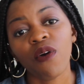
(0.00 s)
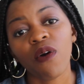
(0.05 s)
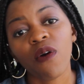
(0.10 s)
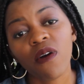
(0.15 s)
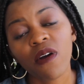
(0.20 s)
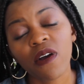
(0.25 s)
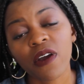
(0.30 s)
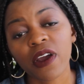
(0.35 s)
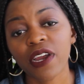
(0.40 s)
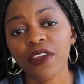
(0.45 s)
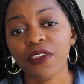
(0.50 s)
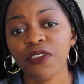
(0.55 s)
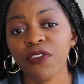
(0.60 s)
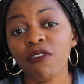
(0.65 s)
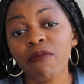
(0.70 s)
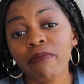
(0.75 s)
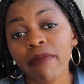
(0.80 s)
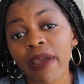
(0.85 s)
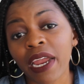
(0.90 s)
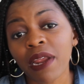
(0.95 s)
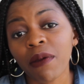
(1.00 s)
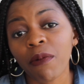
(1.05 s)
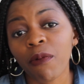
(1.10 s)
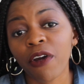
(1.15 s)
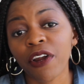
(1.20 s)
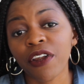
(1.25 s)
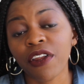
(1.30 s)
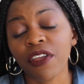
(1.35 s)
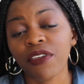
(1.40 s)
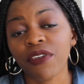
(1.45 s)
Or you might
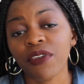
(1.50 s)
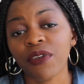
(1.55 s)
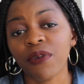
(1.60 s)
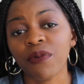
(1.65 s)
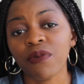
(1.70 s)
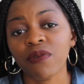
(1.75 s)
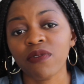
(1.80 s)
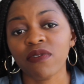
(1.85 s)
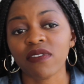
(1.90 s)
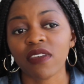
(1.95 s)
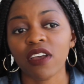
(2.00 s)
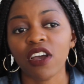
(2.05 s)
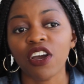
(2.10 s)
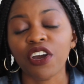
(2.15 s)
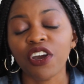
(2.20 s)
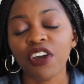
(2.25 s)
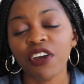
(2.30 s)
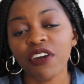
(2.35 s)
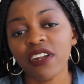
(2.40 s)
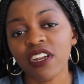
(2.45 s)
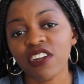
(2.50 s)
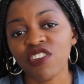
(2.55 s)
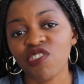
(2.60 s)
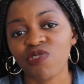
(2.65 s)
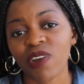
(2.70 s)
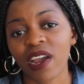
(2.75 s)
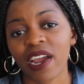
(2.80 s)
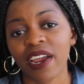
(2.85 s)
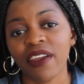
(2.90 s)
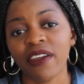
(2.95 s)
want to use a hooded
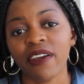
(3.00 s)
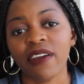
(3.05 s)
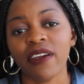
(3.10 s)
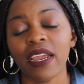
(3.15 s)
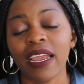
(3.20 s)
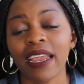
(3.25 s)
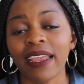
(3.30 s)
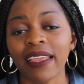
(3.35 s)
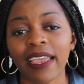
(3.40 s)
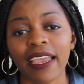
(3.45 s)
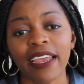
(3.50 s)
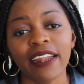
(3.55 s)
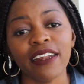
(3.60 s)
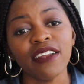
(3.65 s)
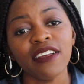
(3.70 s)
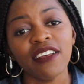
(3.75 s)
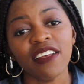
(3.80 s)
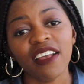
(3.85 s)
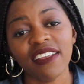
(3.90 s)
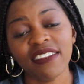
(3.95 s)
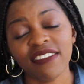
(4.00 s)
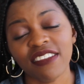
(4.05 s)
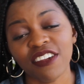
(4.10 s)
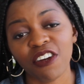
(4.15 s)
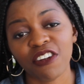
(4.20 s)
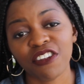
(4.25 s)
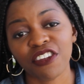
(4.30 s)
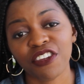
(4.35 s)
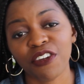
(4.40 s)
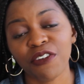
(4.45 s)
dryer. Again,
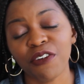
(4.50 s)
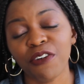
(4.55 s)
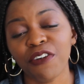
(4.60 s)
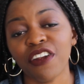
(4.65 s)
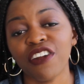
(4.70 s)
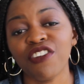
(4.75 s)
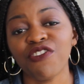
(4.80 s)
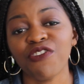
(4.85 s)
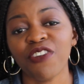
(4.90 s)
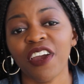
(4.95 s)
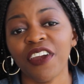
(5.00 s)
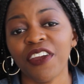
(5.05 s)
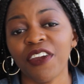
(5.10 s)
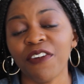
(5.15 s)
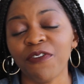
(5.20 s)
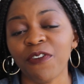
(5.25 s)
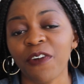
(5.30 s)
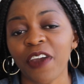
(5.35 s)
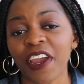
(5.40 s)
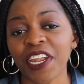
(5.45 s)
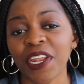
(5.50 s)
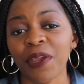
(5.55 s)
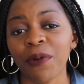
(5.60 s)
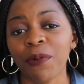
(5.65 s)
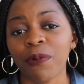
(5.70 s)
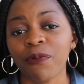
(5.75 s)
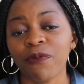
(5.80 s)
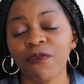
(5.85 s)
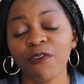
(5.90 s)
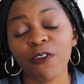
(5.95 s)
sit under your hooded dryer
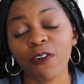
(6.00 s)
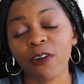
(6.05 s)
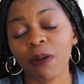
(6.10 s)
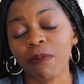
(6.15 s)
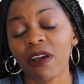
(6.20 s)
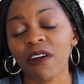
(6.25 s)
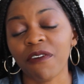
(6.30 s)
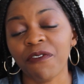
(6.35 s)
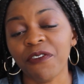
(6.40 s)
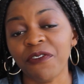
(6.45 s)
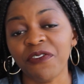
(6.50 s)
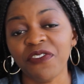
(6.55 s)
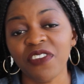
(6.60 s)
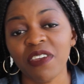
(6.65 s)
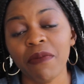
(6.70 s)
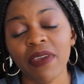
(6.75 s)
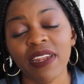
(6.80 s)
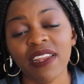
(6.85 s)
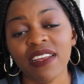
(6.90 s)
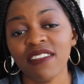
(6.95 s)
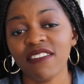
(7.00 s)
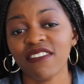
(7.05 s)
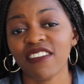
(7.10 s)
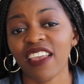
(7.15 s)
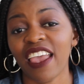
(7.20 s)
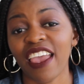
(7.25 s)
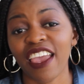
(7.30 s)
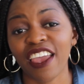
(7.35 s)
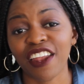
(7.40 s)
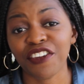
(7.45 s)
for about 15 minutes
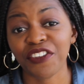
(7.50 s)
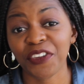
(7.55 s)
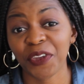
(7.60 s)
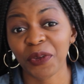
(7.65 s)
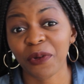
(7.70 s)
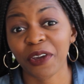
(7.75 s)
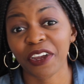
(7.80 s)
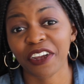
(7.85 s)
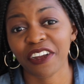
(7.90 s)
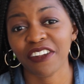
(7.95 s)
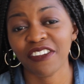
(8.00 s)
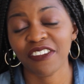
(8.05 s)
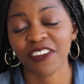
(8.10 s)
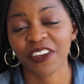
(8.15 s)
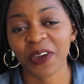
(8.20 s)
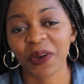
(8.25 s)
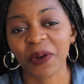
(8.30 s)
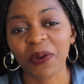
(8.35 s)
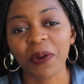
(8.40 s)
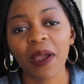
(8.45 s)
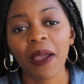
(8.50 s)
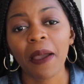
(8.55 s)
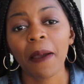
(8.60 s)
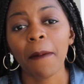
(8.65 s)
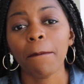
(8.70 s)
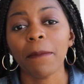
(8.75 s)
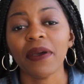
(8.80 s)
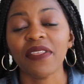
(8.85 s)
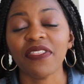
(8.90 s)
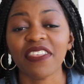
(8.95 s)
and you are good to go.
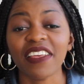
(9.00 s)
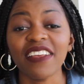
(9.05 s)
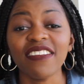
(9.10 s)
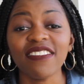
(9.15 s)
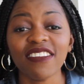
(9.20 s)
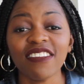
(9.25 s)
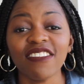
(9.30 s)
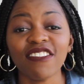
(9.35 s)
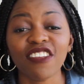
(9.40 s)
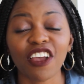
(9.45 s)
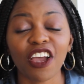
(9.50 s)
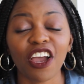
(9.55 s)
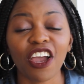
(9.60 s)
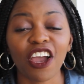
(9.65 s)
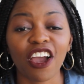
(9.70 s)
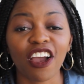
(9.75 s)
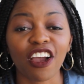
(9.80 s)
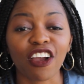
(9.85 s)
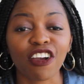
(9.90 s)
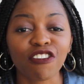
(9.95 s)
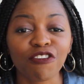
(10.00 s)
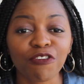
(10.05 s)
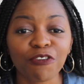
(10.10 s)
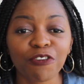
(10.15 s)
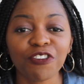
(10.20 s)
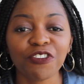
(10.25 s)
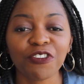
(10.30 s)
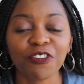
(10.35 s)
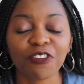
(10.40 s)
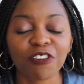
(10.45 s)
But this is a
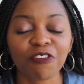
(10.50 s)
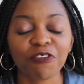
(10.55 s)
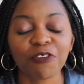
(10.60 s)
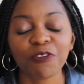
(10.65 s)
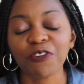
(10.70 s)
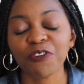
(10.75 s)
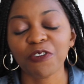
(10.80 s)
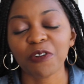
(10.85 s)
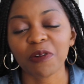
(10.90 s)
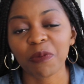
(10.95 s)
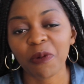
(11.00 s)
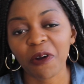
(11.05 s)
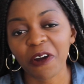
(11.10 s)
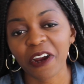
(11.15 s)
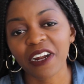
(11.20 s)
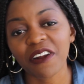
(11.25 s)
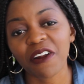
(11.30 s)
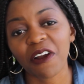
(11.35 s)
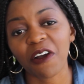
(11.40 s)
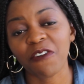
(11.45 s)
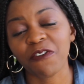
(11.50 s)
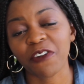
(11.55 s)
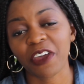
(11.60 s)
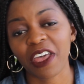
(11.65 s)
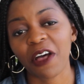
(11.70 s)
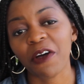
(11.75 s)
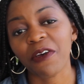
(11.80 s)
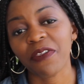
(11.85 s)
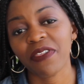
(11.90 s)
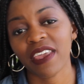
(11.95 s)
crucial part of
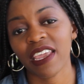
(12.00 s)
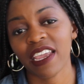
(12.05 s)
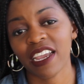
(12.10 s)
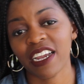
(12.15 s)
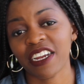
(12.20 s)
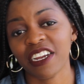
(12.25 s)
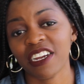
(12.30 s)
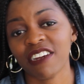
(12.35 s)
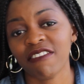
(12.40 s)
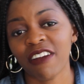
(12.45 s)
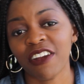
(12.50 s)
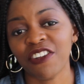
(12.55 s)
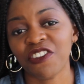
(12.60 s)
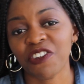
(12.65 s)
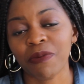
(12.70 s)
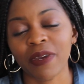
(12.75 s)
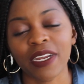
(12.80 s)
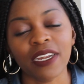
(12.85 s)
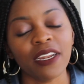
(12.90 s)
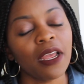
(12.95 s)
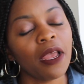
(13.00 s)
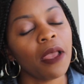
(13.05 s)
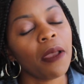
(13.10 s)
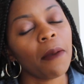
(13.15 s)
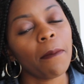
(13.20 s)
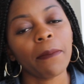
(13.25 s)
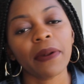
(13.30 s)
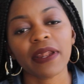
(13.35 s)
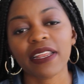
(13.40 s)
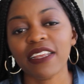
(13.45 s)
a healthy hair care regimen.
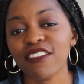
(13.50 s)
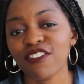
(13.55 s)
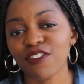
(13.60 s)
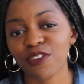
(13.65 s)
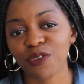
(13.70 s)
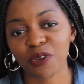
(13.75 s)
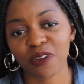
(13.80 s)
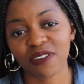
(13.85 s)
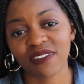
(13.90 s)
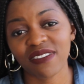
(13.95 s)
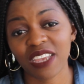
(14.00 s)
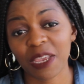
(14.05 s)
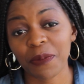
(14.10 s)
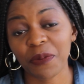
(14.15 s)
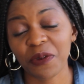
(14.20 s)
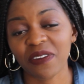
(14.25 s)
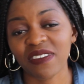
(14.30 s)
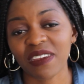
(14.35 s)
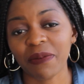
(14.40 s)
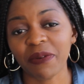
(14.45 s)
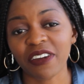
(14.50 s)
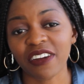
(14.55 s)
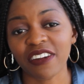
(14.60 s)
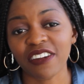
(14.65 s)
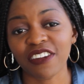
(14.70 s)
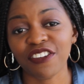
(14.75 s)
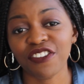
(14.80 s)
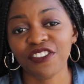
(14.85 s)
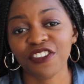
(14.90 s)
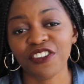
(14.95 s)
Please do not skip your deep
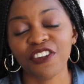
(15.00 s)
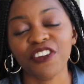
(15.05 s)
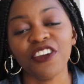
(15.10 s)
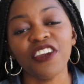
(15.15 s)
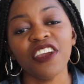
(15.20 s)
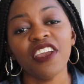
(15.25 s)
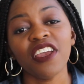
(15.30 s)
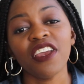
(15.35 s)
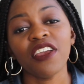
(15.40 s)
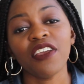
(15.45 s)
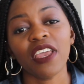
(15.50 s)
conditioner.